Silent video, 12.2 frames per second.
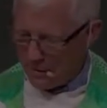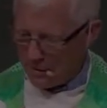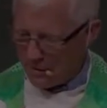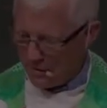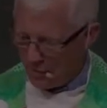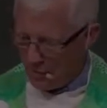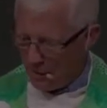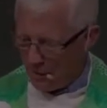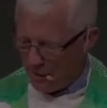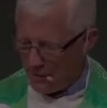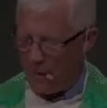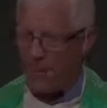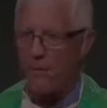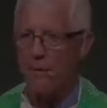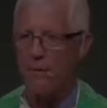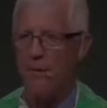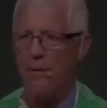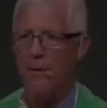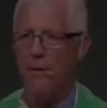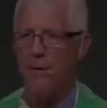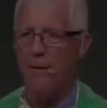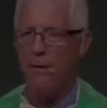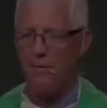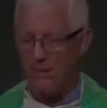to the point of death,
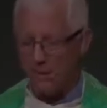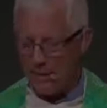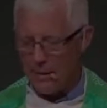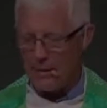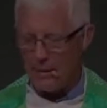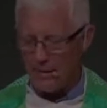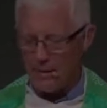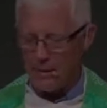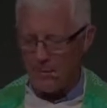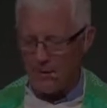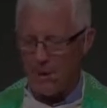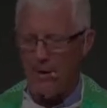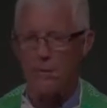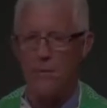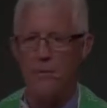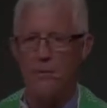even death on the cross.